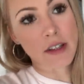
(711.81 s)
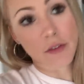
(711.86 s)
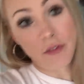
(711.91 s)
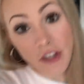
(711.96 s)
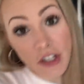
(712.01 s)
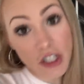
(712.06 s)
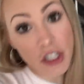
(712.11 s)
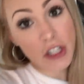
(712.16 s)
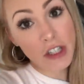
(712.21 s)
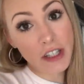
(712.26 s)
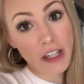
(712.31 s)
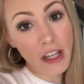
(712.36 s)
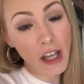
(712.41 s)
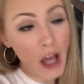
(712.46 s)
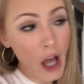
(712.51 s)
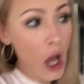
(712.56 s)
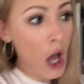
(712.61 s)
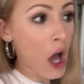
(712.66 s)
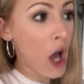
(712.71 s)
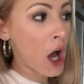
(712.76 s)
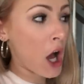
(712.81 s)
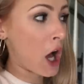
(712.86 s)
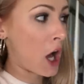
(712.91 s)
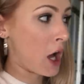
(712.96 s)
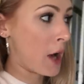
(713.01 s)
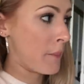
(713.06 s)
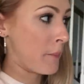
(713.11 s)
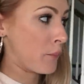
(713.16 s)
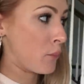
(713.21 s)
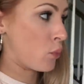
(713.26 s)
officially
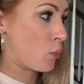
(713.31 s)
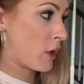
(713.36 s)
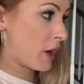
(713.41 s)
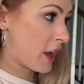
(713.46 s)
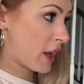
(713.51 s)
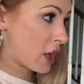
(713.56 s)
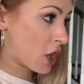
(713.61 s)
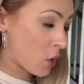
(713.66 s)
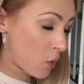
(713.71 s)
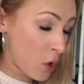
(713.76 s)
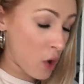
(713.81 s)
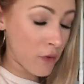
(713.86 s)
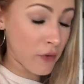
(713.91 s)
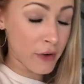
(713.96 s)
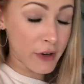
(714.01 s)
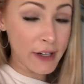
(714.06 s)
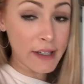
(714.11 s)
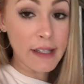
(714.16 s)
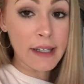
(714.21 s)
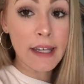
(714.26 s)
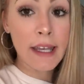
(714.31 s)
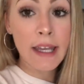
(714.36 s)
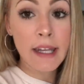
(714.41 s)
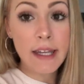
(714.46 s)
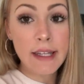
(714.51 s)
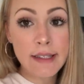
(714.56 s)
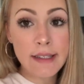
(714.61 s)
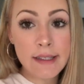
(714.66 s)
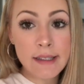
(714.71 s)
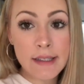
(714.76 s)
when I go over and get
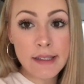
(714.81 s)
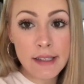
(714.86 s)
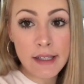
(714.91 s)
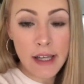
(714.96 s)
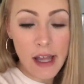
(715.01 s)
it.